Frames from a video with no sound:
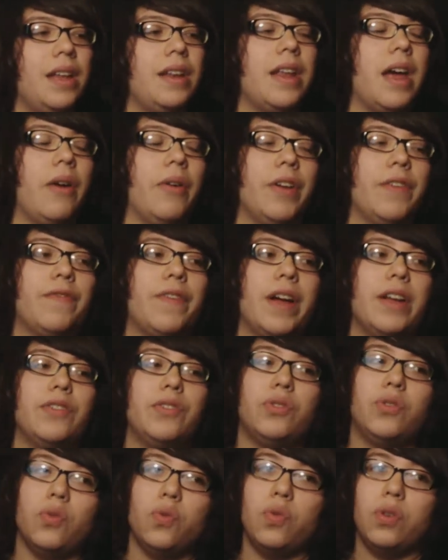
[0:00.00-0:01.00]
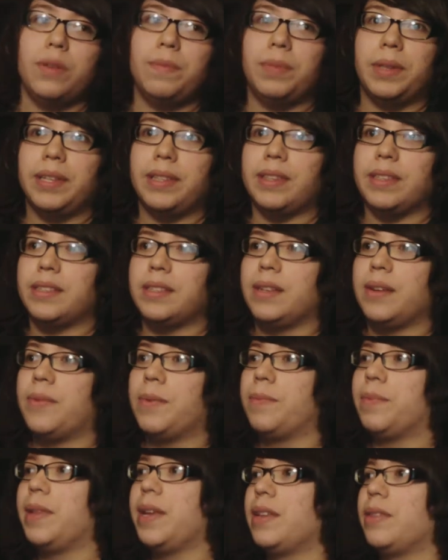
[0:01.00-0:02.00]
Now, if I do complete the
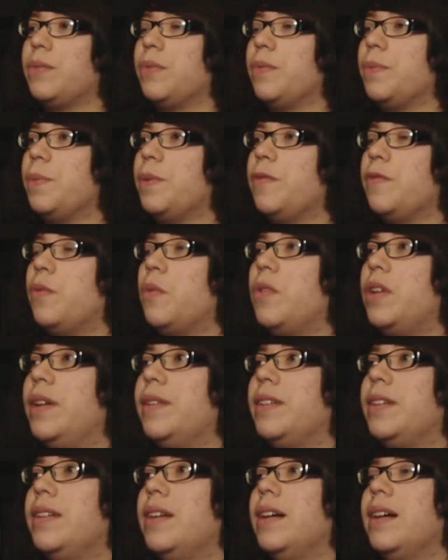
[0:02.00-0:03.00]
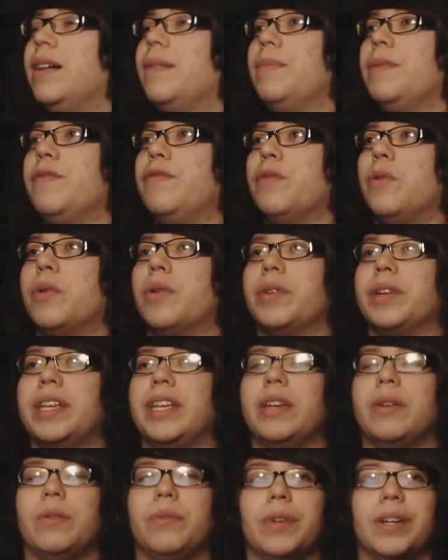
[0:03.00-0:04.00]
secret playthrough before I, uh, before
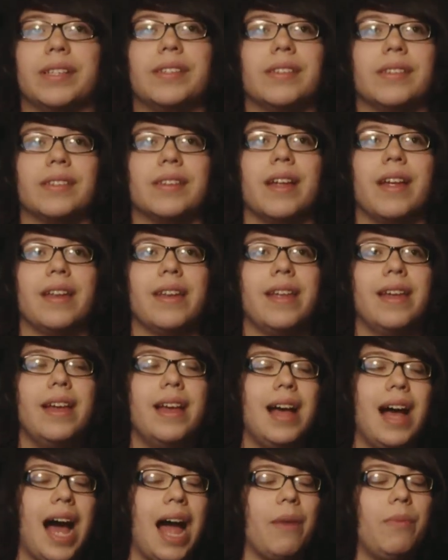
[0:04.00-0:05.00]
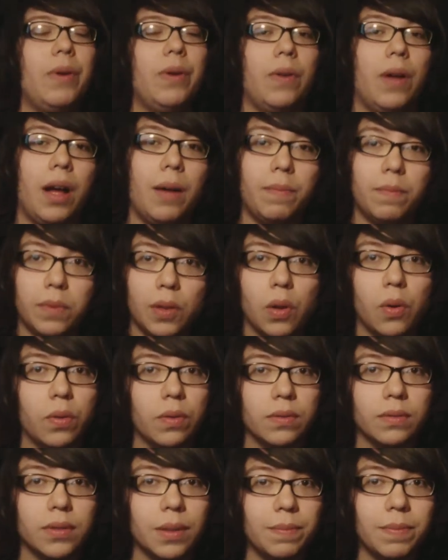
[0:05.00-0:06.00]
EOS is done, I will
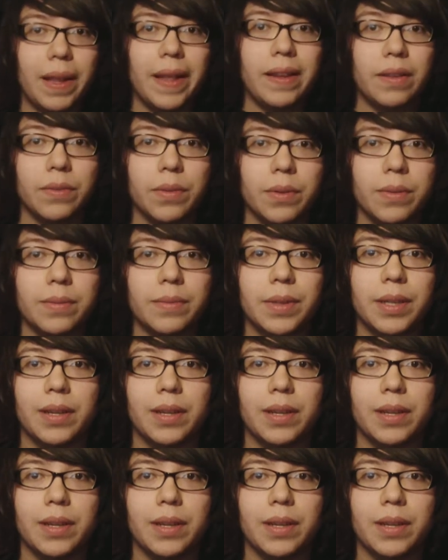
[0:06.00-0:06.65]
upload the playthrough.